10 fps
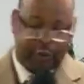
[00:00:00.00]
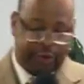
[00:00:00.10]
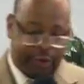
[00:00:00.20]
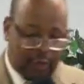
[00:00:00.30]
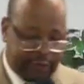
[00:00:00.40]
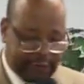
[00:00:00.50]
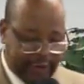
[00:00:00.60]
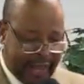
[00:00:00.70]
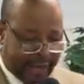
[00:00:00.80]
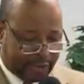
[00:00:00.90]
was
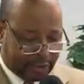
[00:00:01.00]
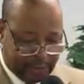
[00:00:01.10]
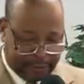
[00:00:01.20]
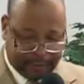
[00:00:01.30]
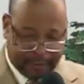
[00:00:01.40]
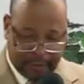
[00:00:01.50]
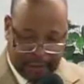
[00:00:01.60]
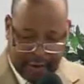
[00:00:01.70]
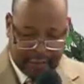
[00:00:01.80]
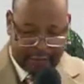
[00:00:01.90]
Joseph's answer,
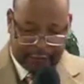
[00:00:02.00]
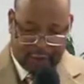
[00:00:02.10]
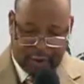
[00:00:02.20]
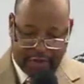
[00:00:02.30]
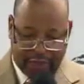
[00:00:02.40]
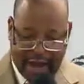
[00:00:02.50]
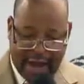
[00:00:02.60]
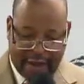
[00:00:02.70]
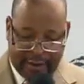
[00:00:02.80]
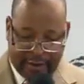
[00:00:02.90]

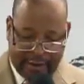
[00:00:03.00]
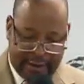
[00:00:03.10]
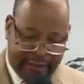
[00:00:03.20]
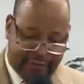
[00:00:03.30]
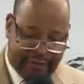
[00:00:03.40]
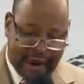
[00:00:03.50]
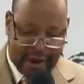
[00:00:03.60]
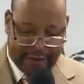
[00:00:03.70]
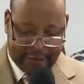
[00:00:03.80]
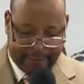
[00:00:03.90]
45 and
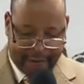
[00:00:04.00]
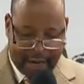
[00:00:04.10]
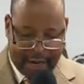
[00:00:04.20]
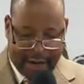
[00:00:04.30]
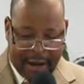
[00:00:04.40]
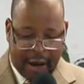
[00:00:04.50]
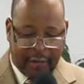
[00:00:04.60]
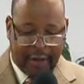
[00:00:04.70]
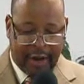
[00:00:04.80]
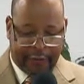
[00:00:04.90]
5.
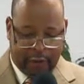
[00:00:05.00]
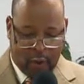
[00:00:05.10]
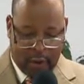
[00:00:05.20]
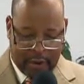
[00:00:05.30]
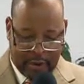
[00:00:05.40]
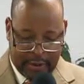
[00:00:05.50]
Now therefore,